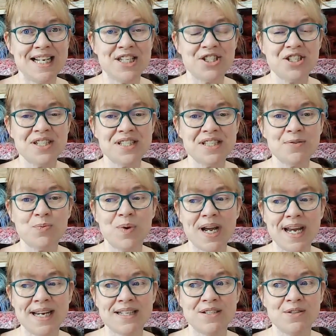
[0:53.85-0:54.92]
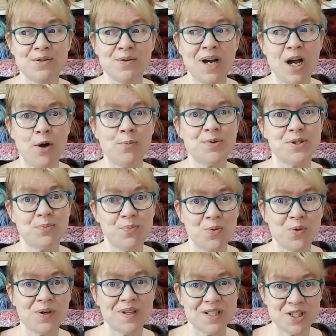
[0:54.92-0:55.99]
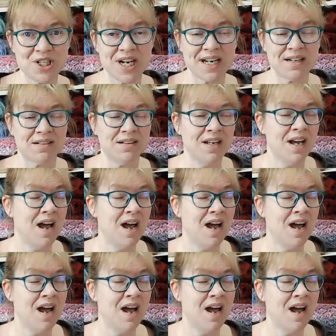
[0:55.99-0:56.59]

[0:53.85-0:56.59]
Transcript: just a way to help support the channel.